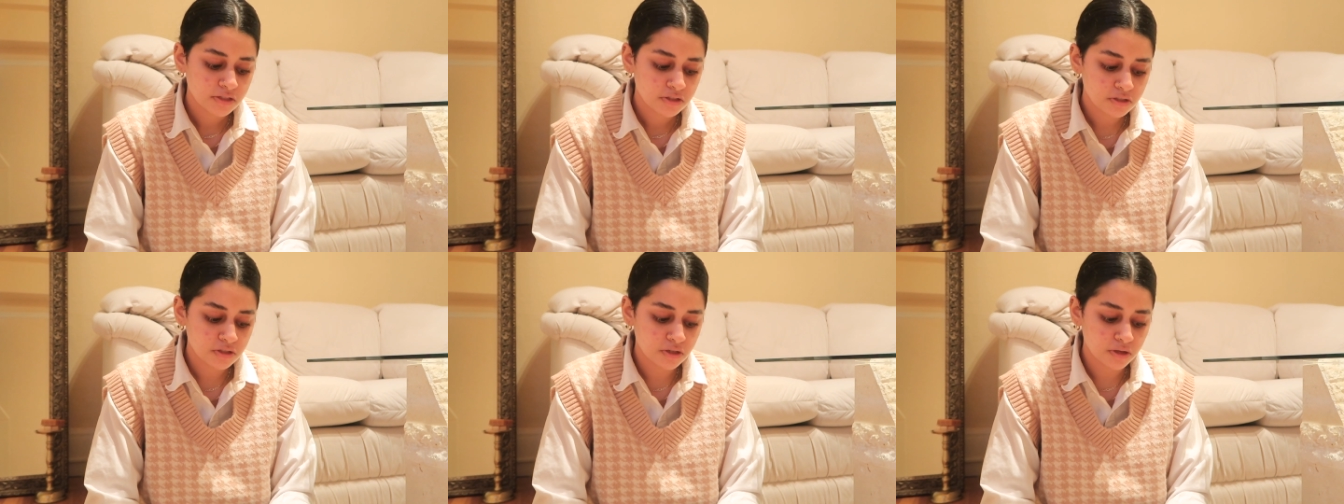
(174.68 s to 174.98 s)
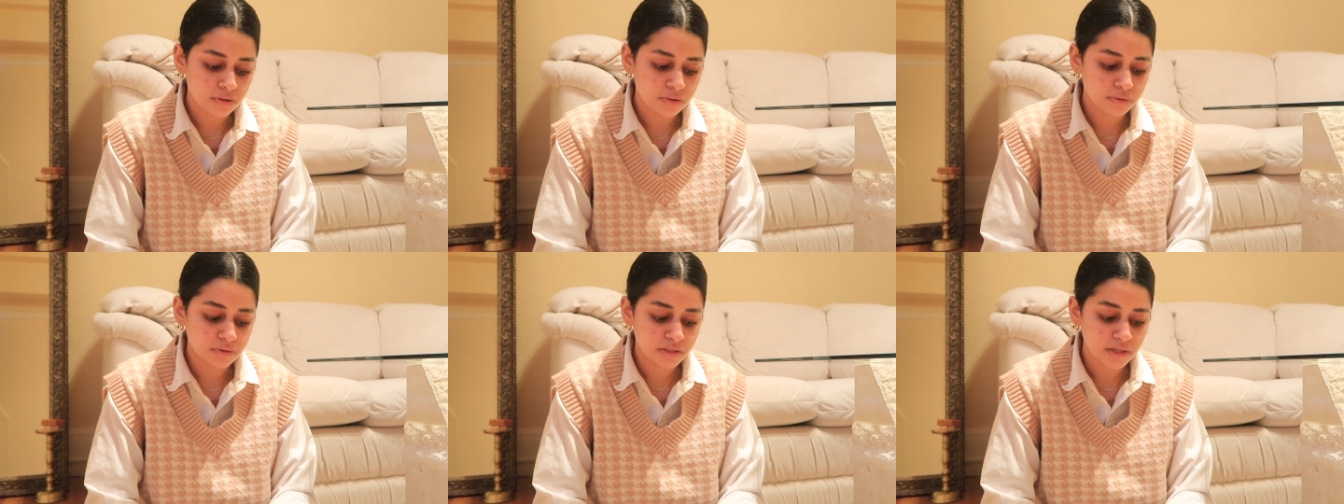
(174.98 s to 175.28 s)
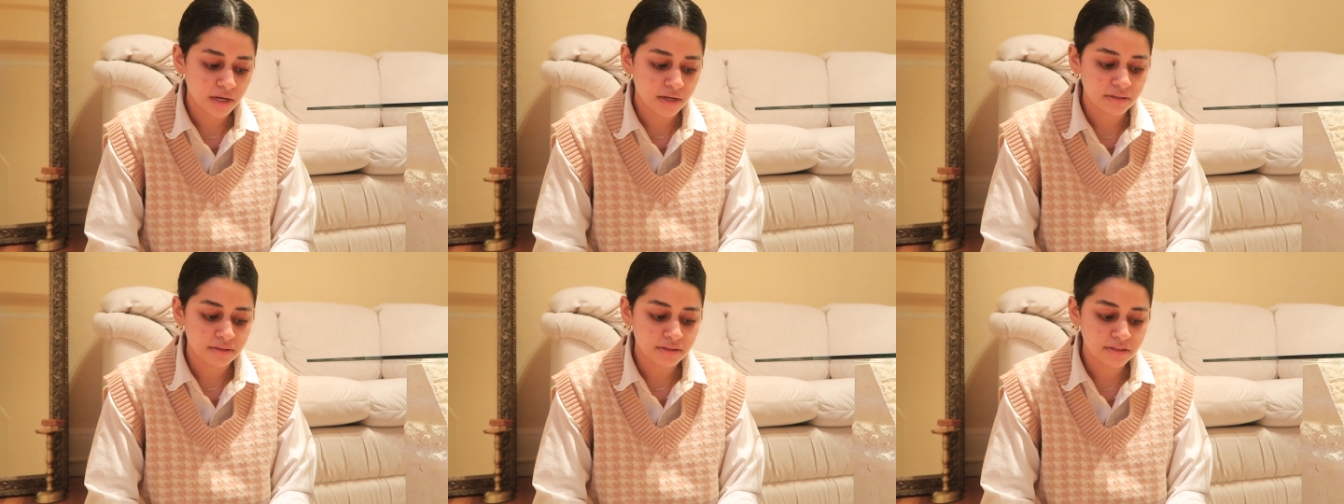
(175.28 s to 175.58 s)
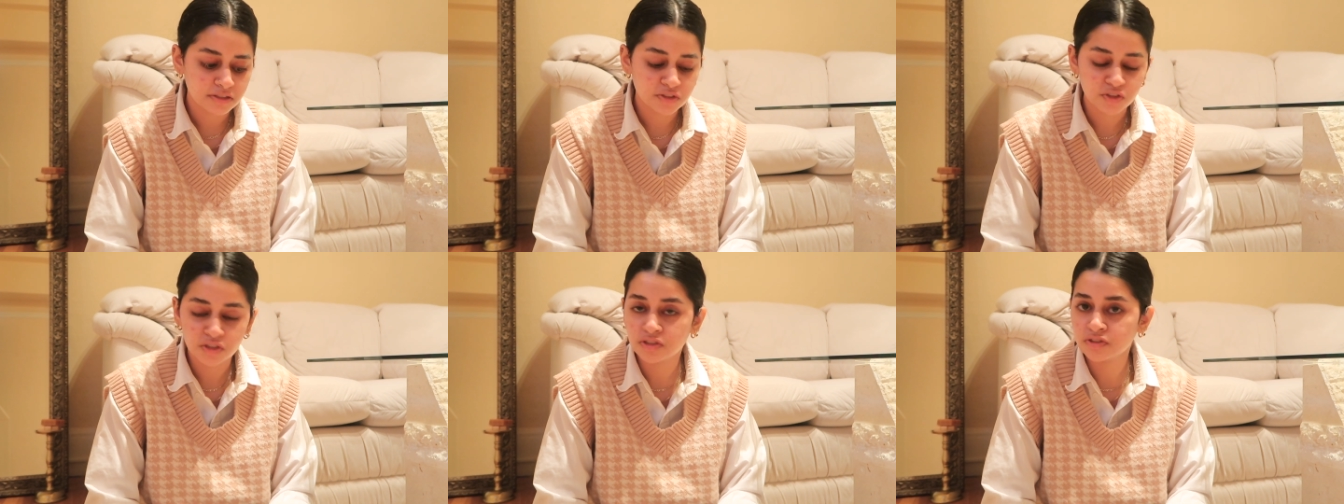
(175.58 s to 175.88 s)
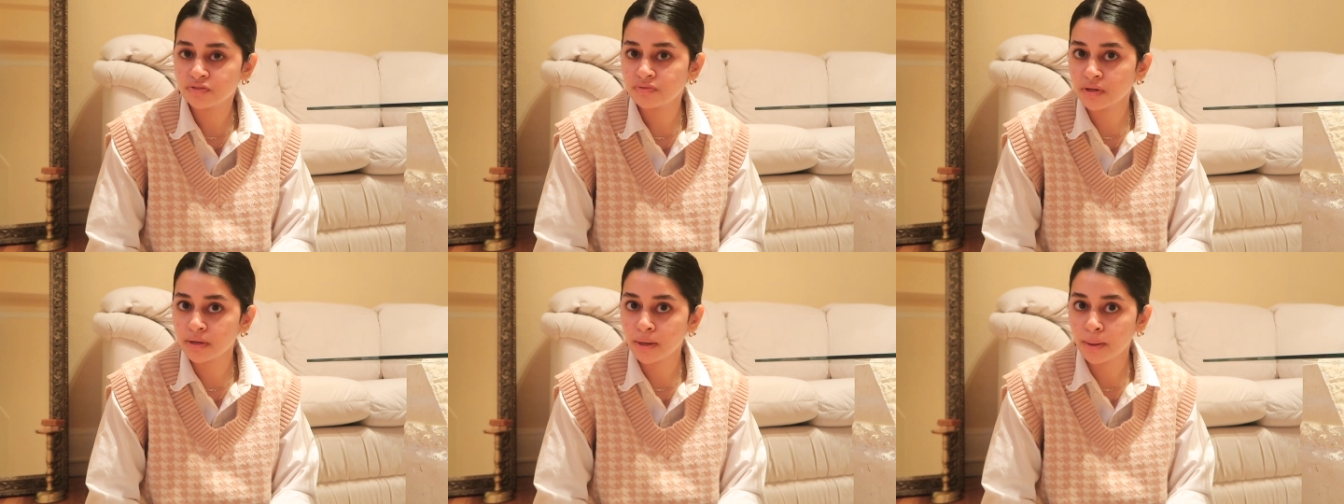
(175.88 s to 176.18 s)
So yeah, this
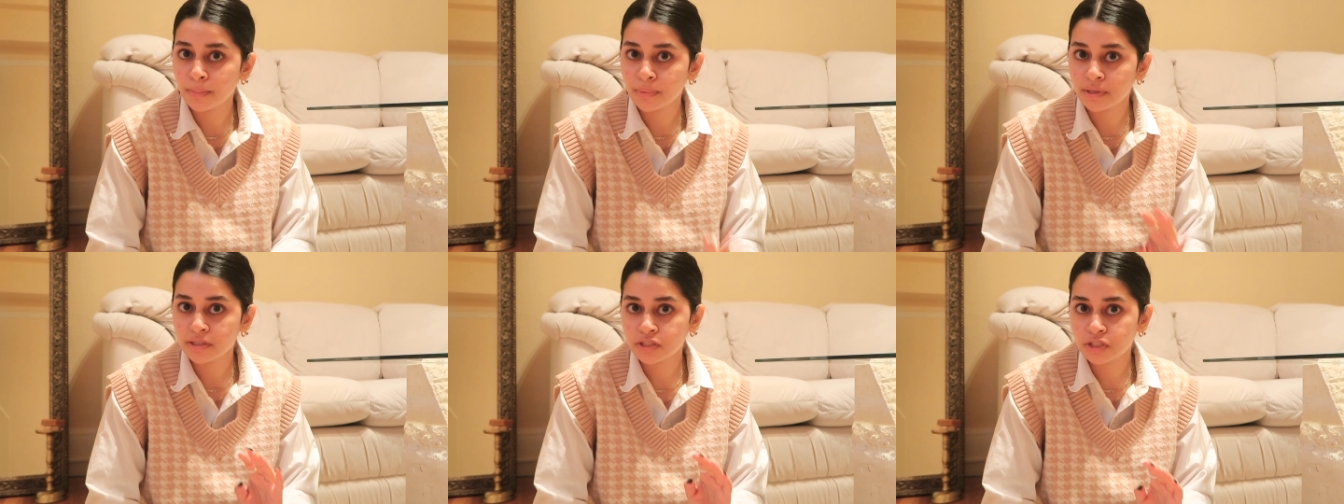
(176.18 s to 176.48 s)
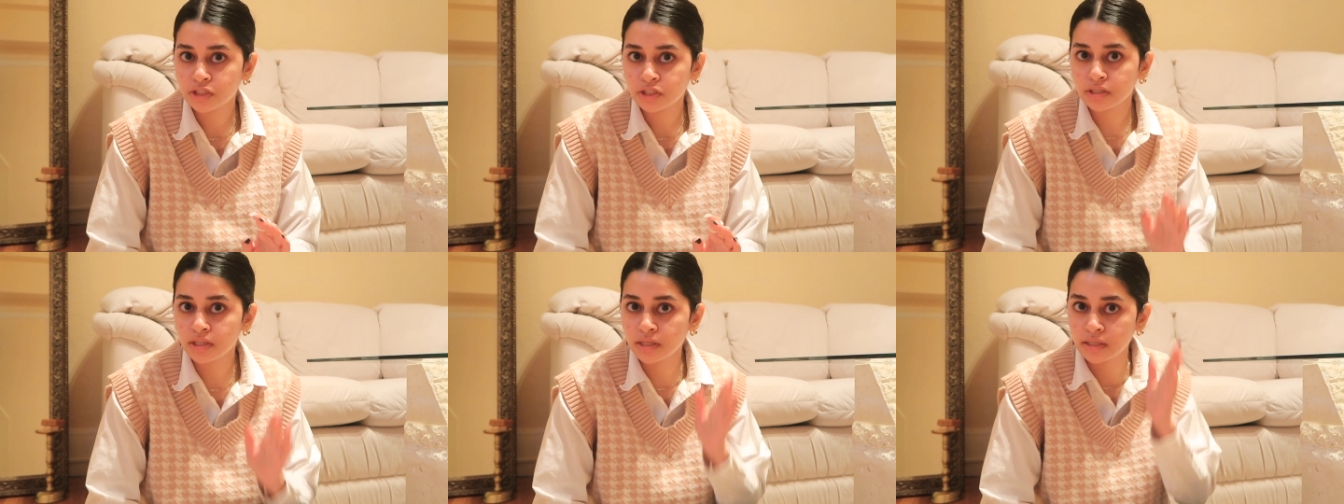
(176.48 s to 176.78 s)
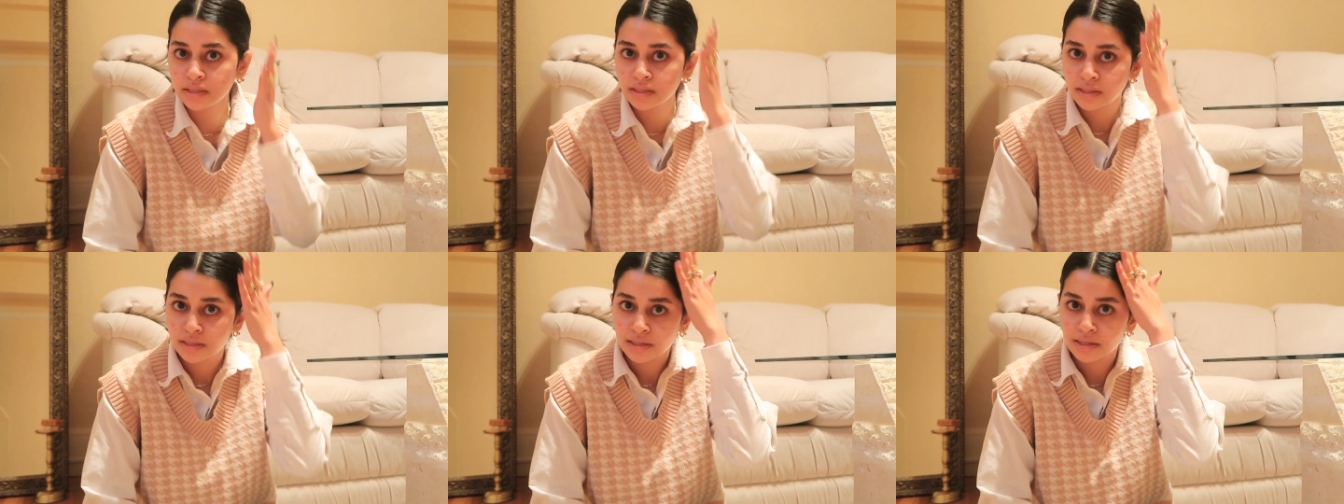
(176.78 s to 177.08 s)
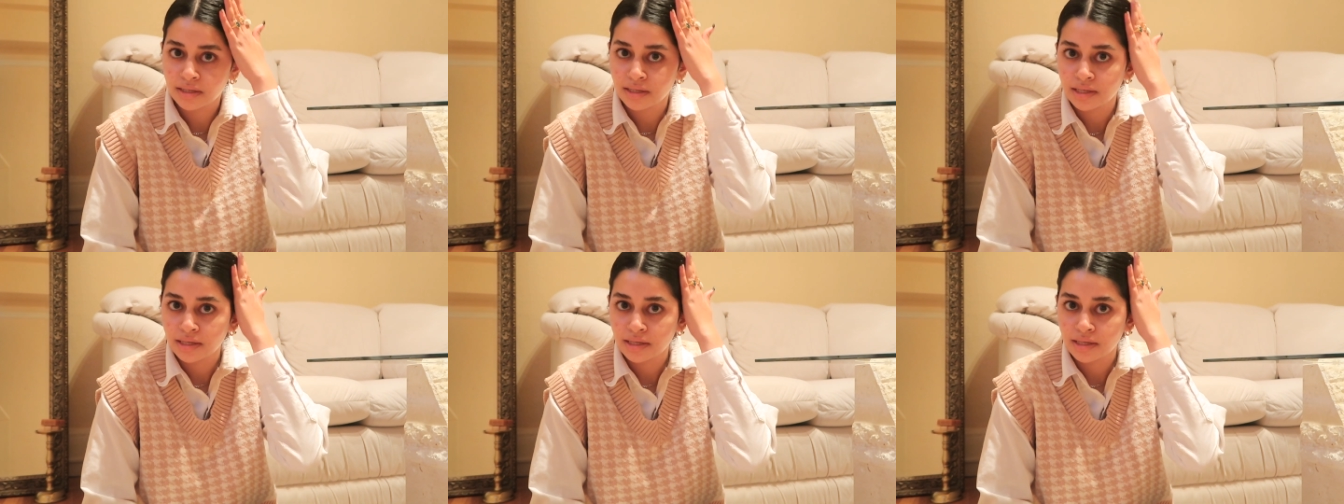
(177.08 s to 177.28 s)
is very much like